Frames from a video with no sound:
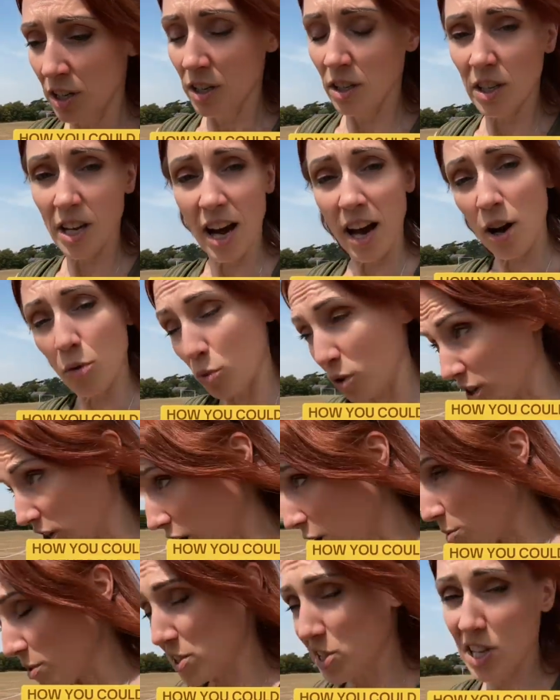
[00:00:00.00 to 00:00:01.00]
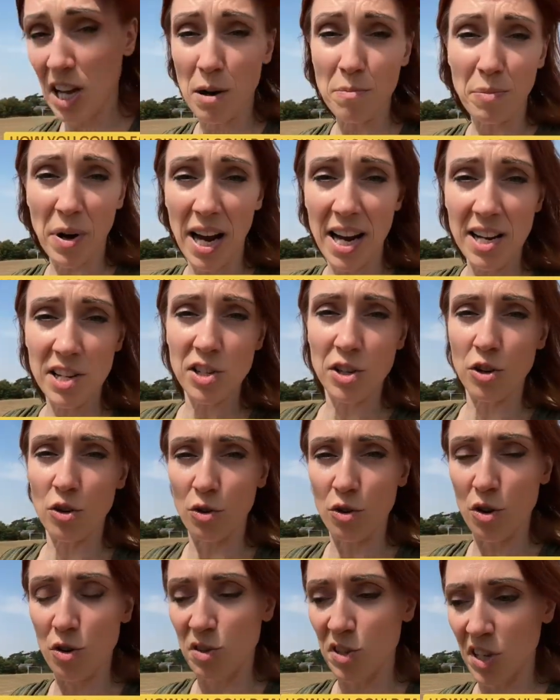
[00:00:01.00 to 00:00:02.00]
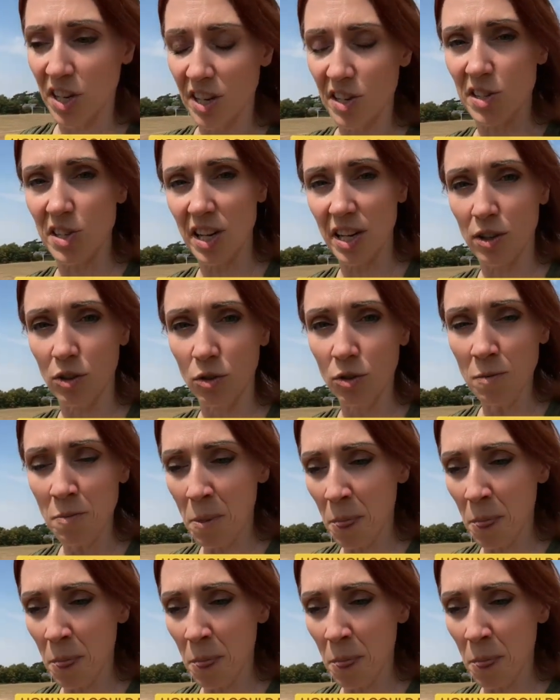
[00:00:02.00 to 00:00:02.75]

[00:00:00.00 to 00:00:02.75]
Yeah, I want to go into that bay, so you're using a signal.